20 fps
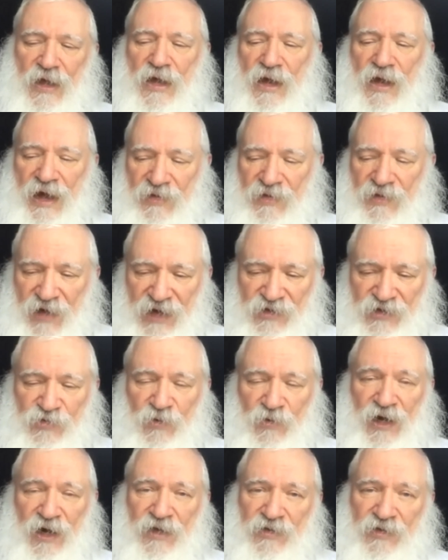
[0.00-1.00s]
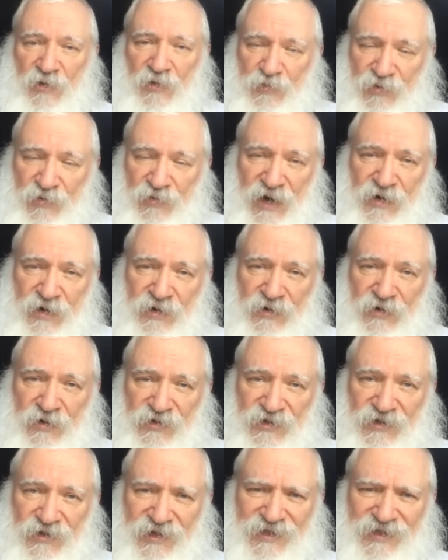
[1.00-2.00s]
And that's why in the
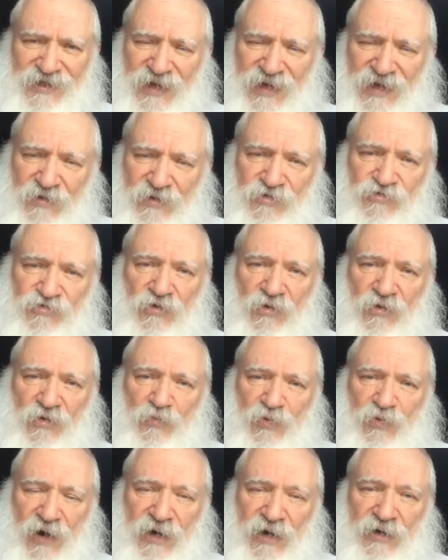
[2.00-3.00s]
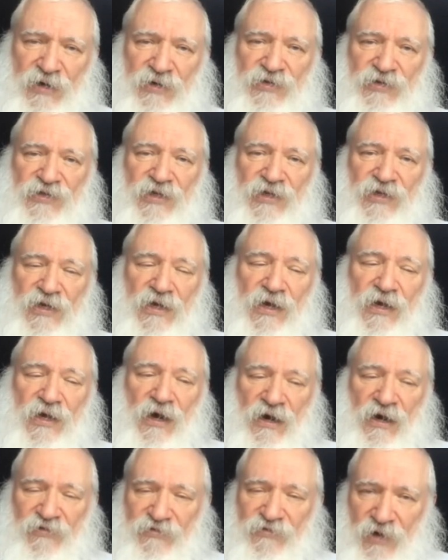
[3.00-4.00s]
prayers, the central prayers
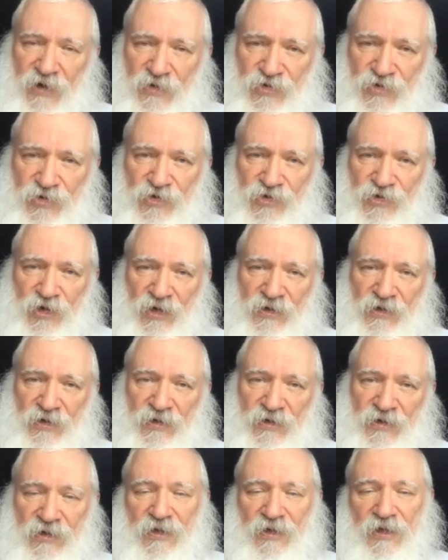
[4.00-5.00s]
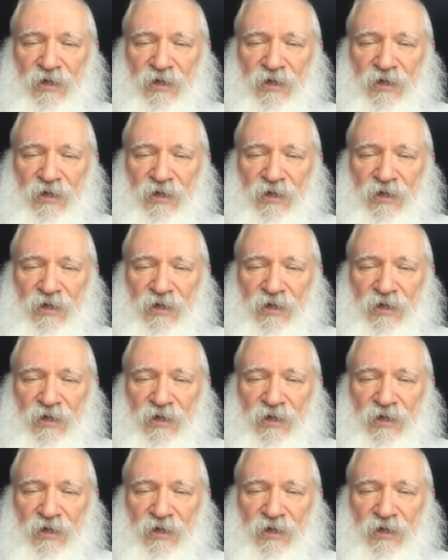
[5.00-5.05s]
of Rosh Hashanah,